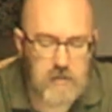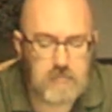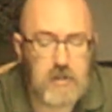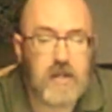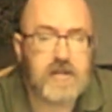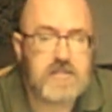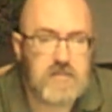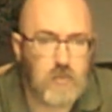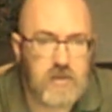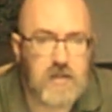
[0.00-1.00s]
in
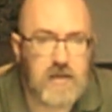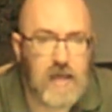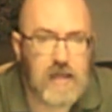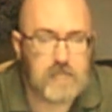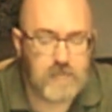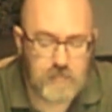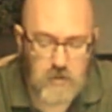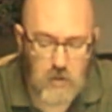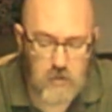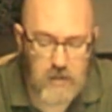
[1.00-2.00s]
place with the game.
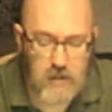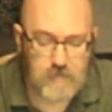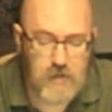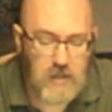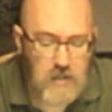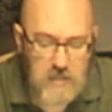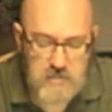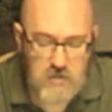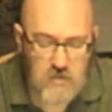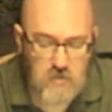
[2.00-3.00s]
Okay,
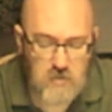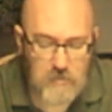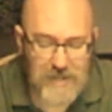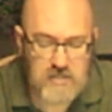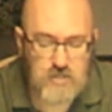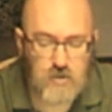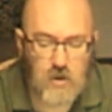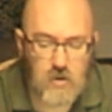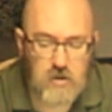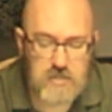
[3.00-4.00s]
and so the the Master